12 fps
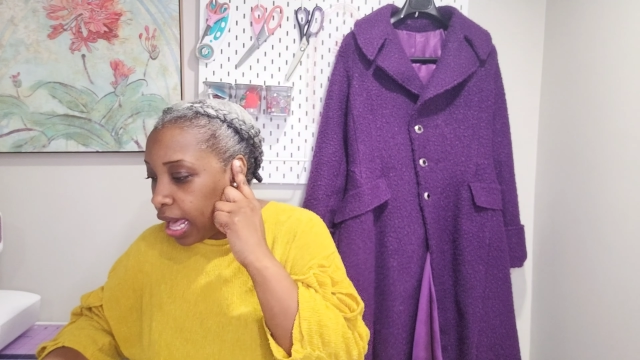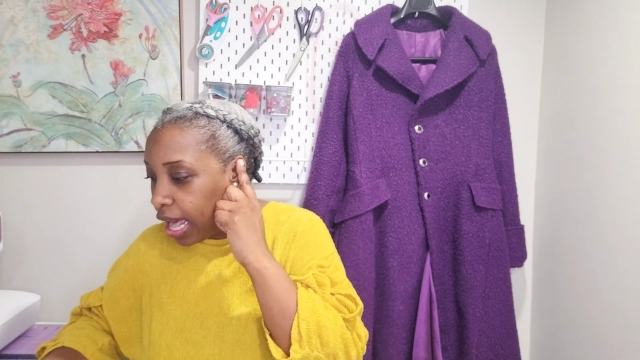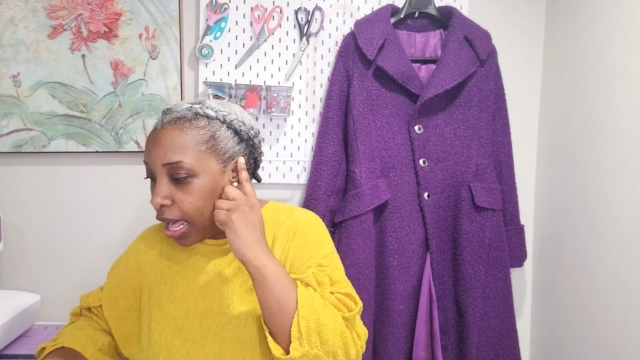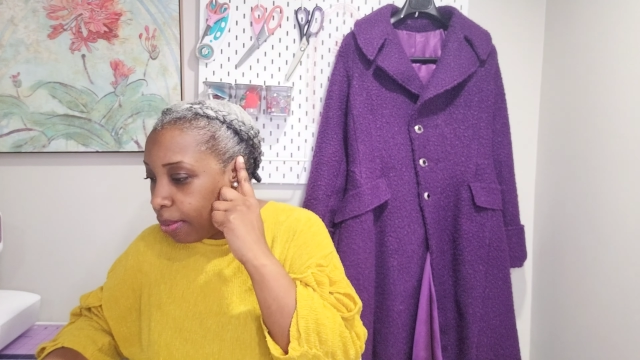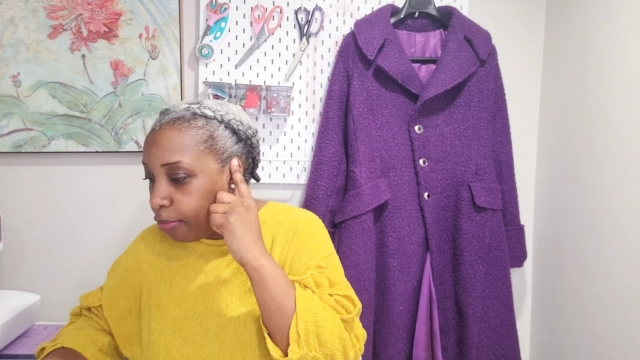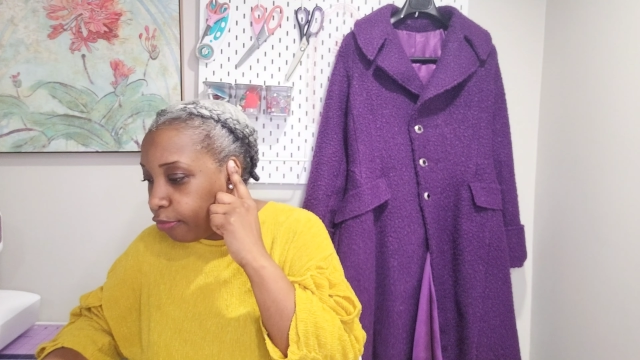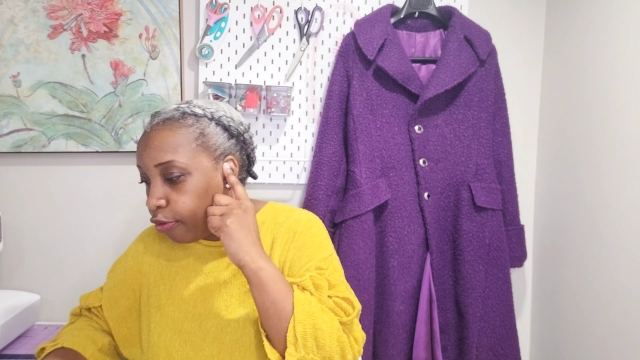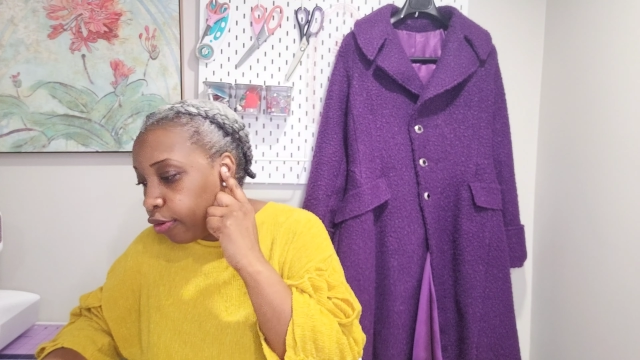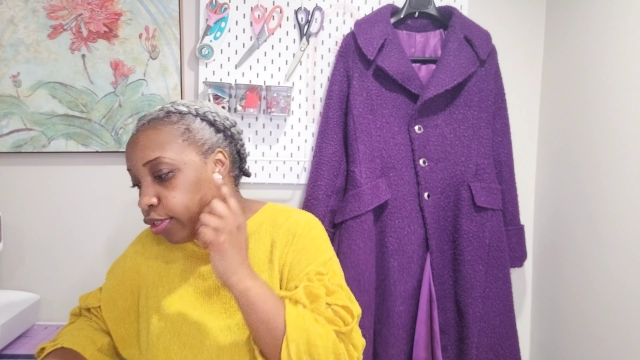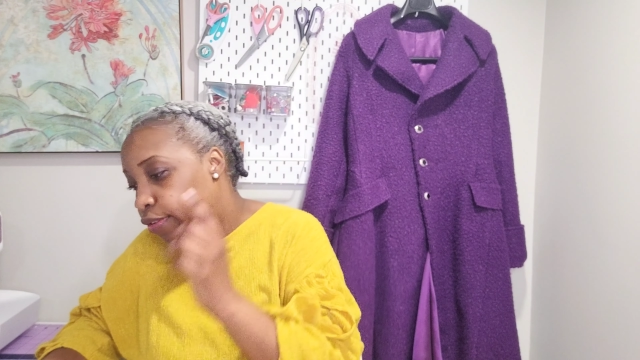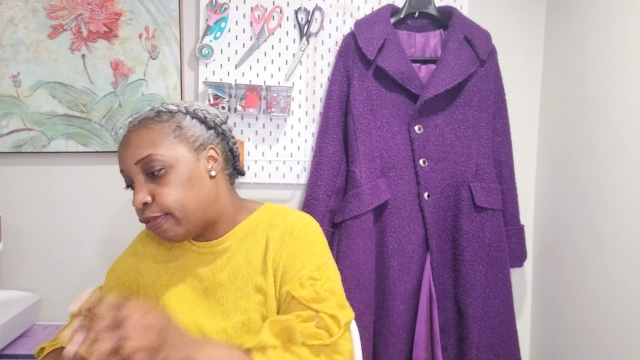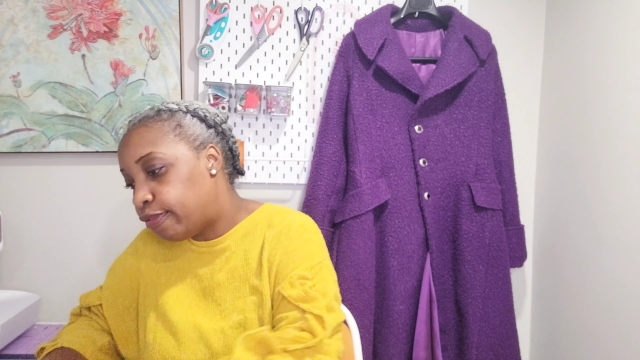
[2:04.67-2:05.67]

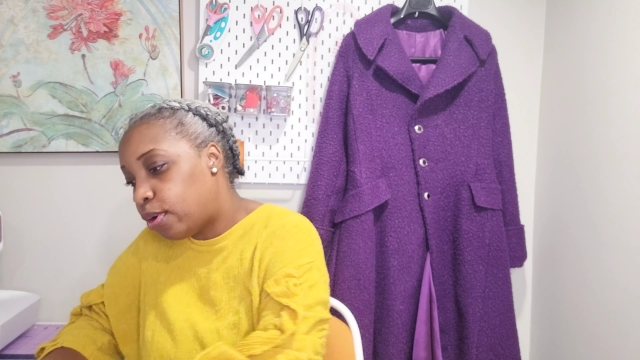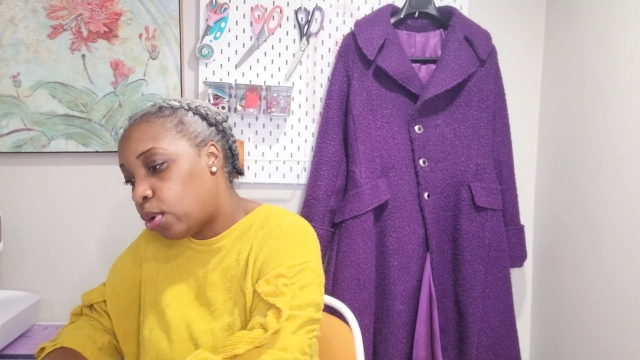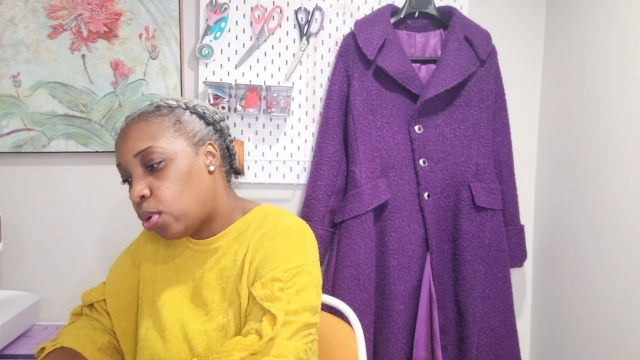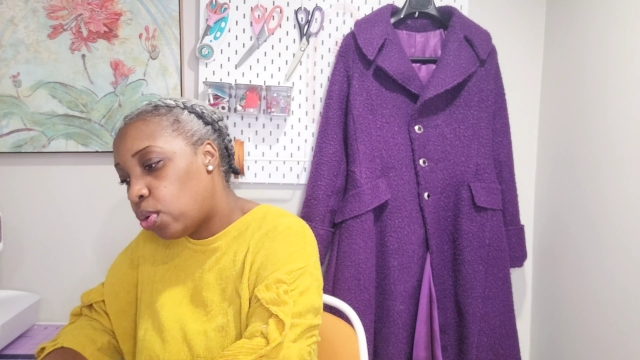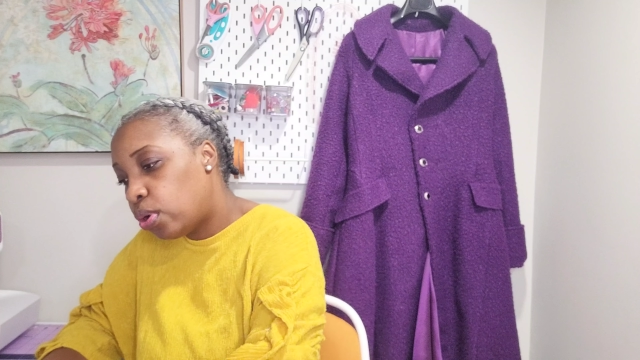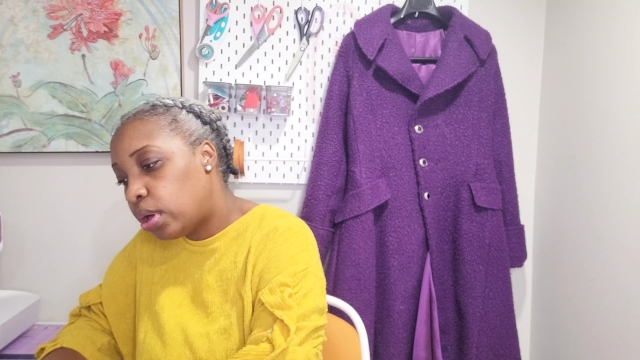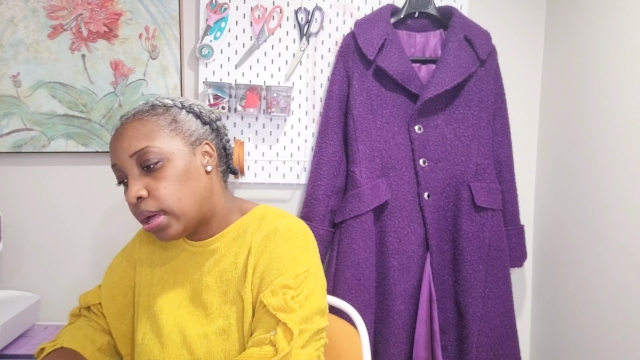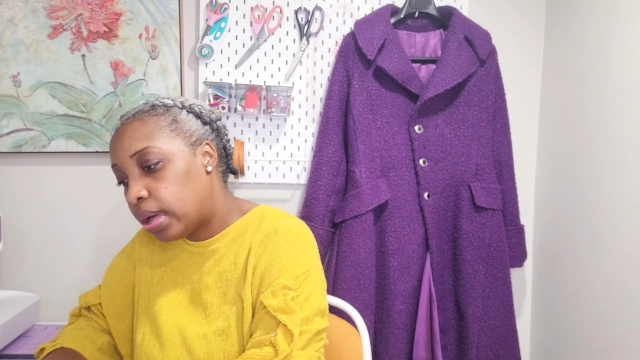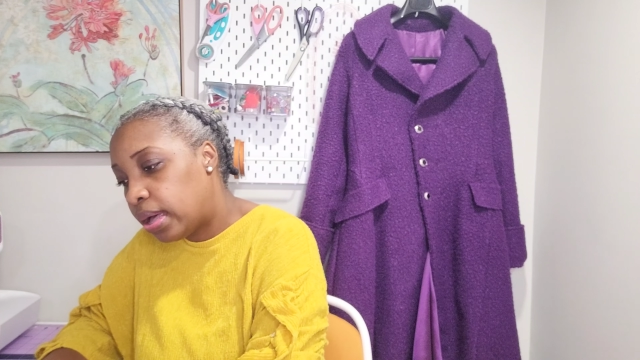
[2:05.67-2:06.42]
For the Vogue